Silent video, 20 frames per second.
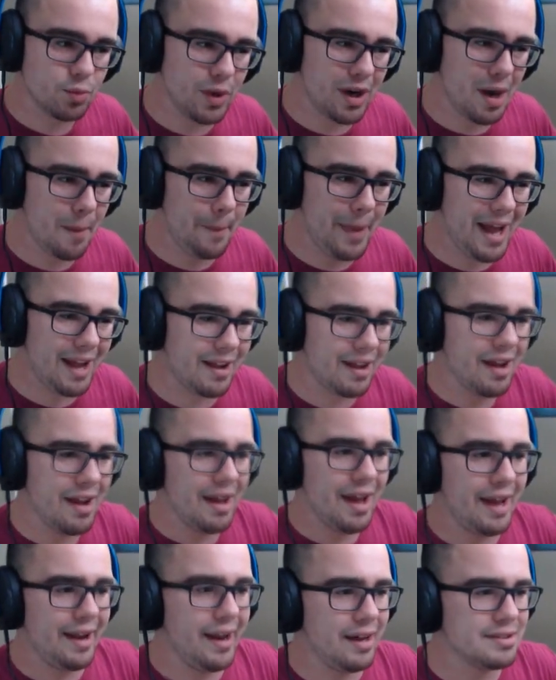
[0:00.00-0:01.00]
We're back,
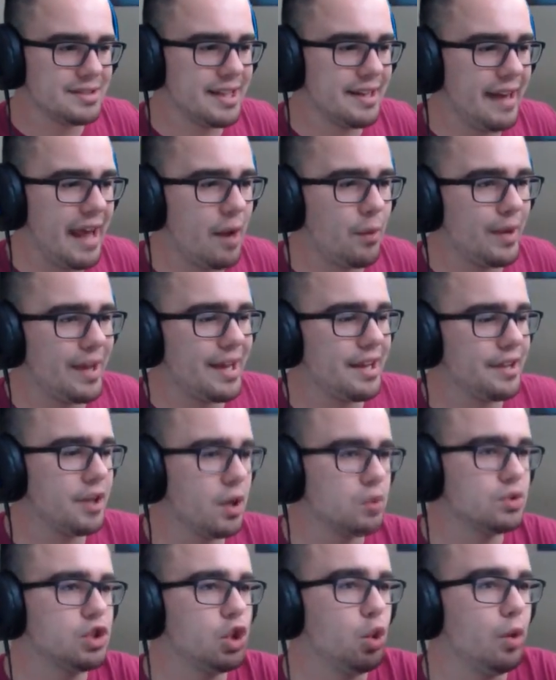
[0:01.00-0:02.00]
and now today we can
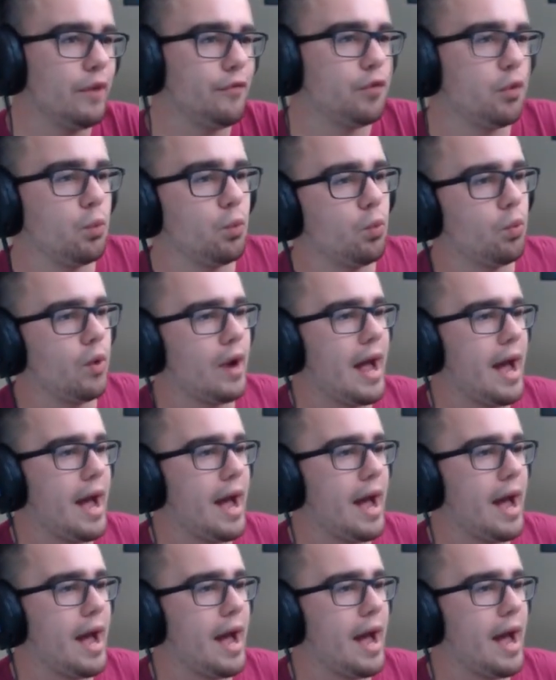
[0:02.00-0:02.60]
go two different